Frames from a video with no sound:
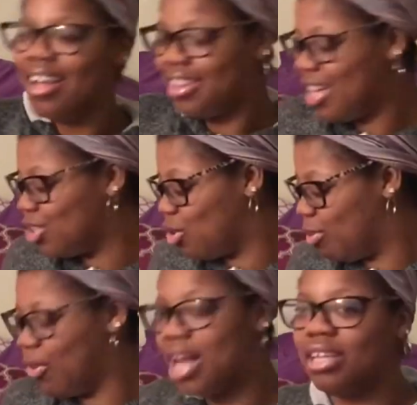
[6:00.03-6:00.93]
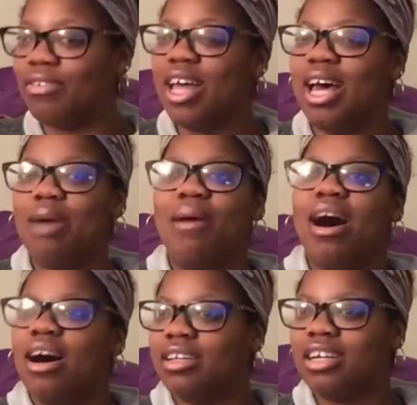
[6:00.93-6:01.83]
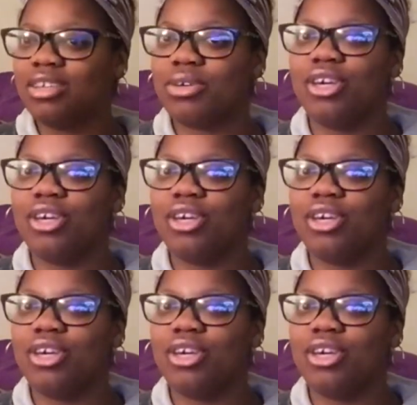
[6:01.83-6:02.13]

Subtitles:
They're adorable. I love them. They're so